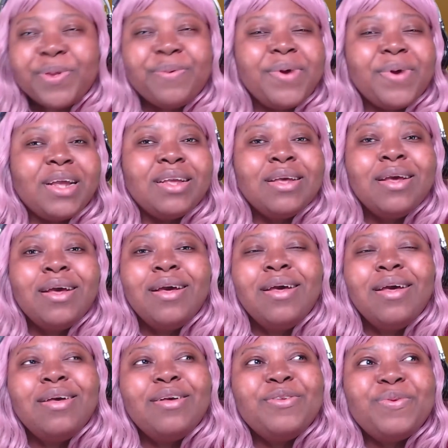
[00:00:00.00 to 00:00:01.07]
Right,
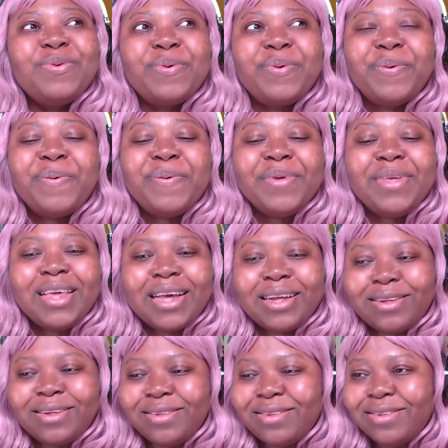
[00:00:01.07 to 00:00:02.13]
so yeah,
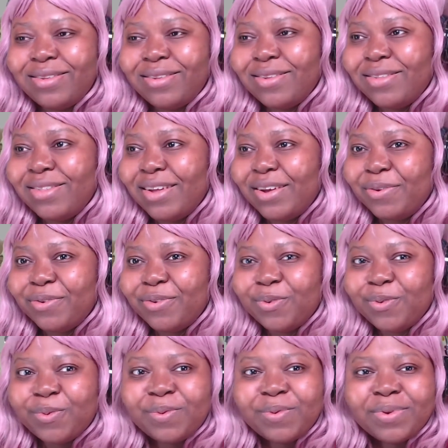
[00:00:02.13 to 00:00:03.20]
that was
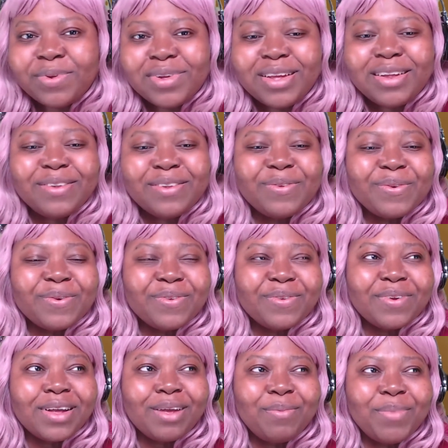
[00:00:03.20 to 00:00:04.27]
cool. And
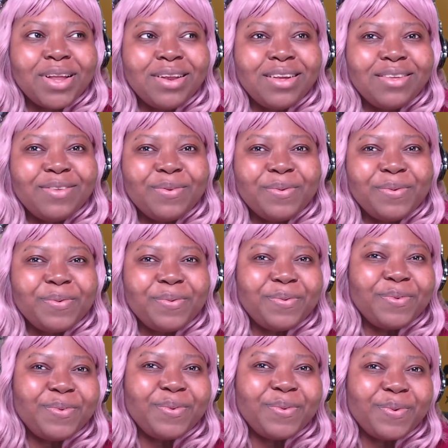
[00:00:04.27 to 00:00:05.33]
Sokka made his own
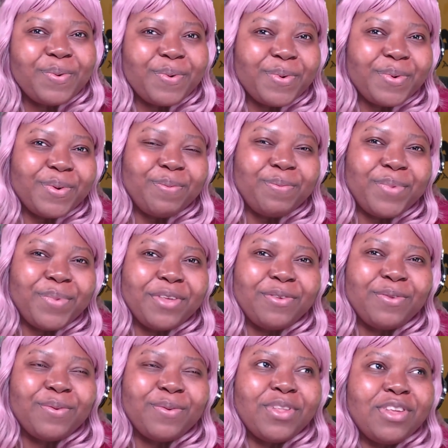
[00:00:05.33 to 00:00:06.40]
sword
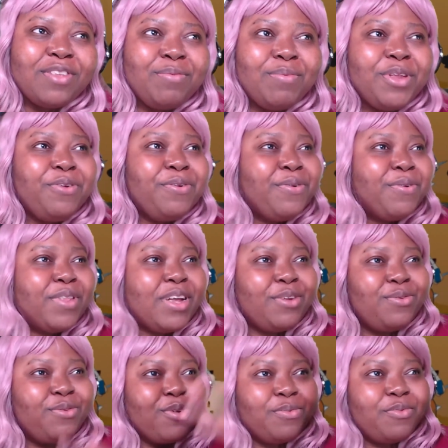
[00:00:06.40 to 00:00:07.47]
based on this meteor that
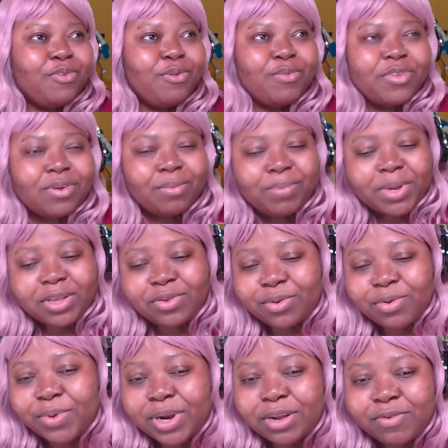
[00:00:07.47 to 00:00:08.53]
dropped from someplace
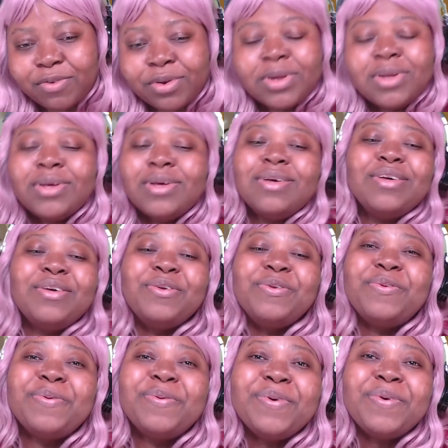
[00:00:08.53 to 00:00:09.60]
or whatever.
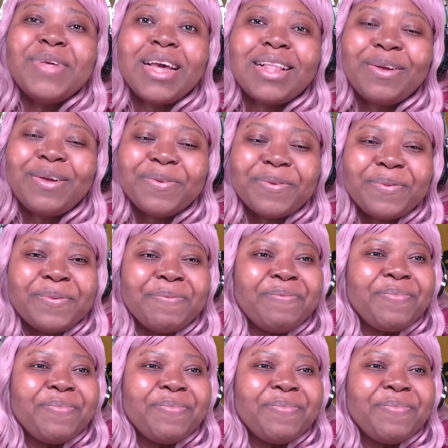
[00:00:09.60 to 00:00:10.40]
So yeah, that was cool.